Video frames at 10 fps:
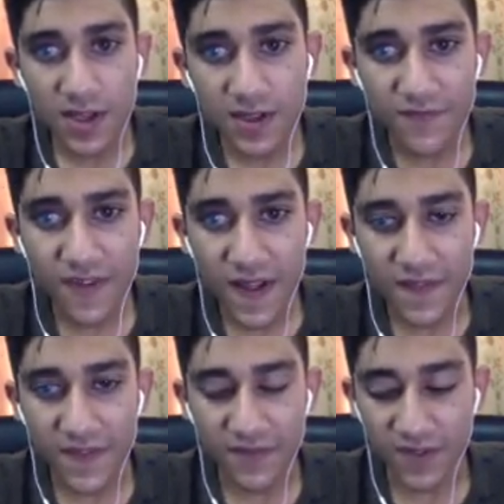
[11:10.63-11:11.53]
The first
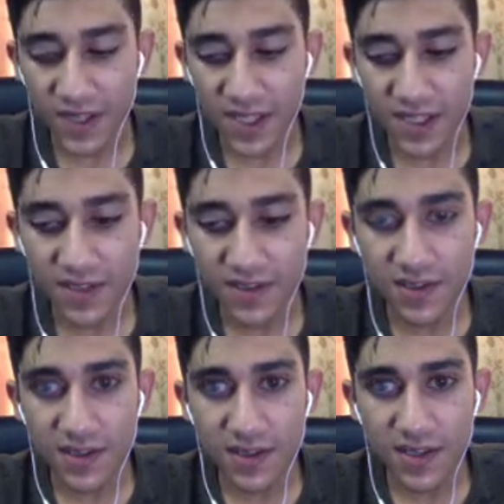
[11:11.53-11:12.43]
thing we need
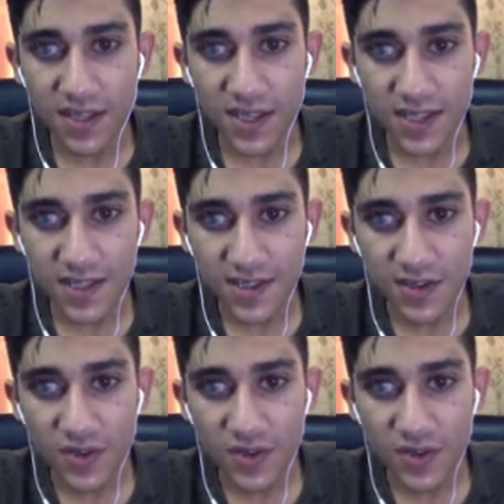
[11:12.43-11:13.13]
is